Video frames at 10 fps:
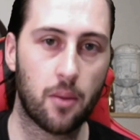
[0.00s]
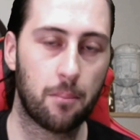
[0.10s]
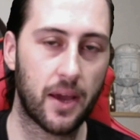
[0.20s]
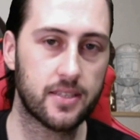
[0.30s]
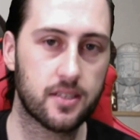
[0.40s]

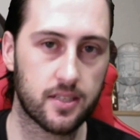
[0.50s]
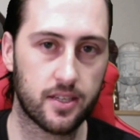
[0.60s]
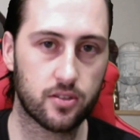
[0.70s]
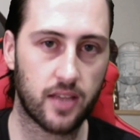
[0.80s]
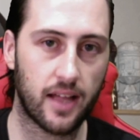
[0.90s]
basically
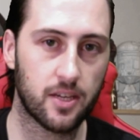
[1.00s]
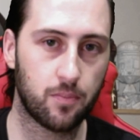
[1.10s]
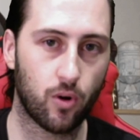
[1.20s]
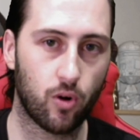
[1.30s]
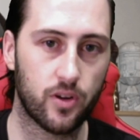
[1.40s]
because Alec
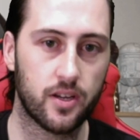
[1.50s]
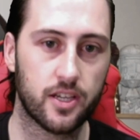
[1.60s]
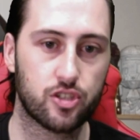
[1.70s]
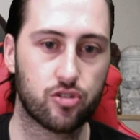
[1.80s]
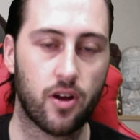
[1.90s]
Baldwin
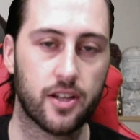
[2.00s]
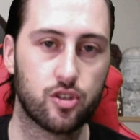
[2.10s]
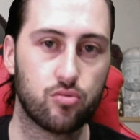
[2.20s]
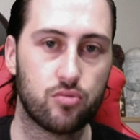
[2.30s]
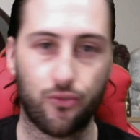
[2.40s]
is trying
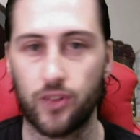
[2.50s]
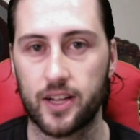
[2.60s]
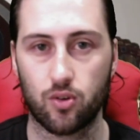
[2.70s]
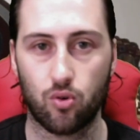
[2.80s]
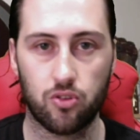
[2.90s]
to
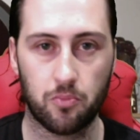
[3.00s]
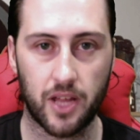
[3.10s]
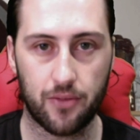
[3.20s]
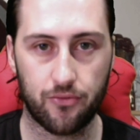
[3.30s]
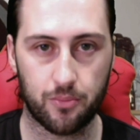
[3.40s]
deflect all the
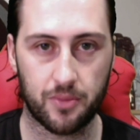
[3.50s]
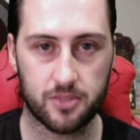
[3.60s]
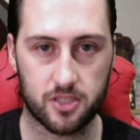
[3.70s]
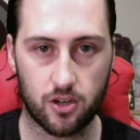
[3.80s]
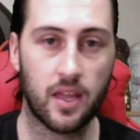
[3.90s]
blame from
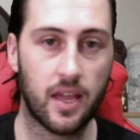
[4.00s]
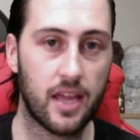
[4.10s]
himself,